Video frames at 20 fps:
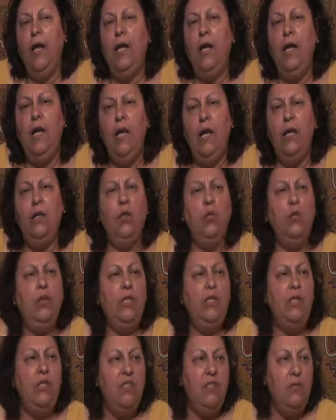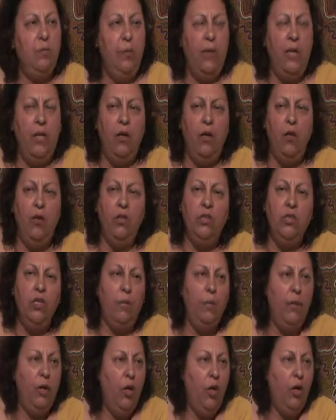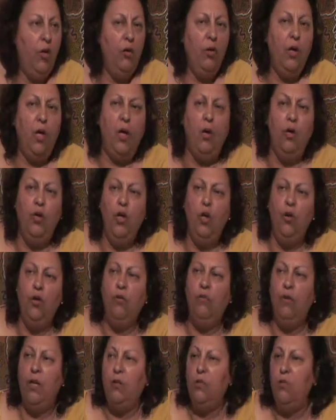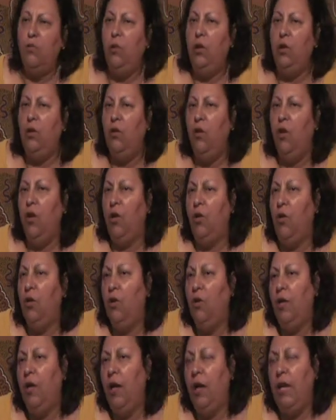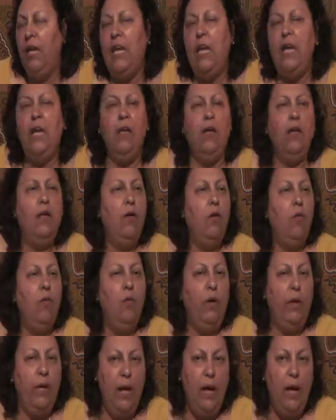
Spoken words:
Liliani would have disappeared a long time ago, and none of us would have known again what